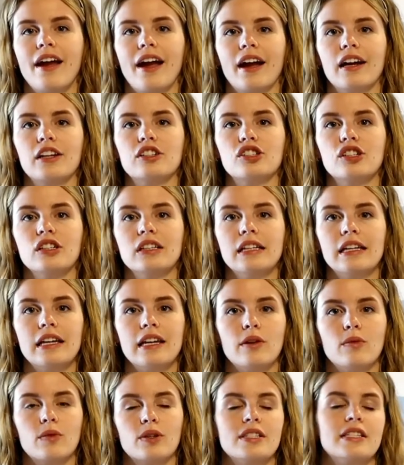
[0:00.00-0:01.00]

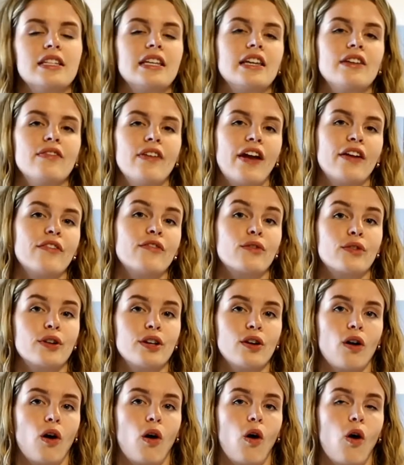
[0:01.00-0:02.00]
actually receive a free
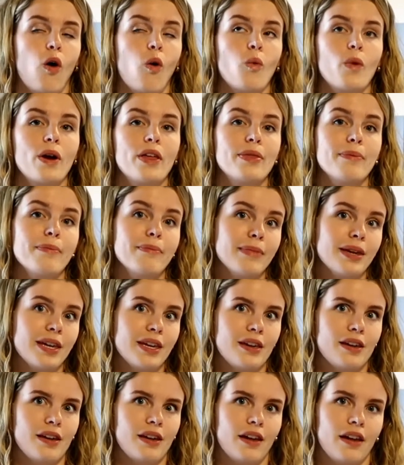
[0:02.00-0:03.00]
call with
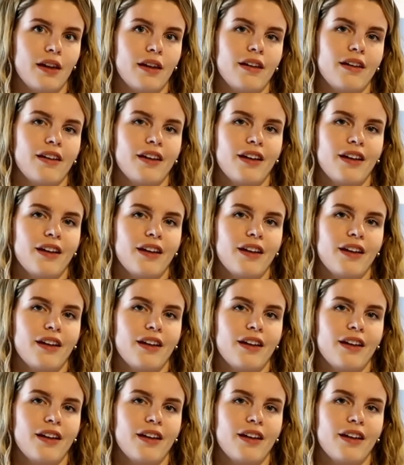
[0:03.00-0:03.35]
me.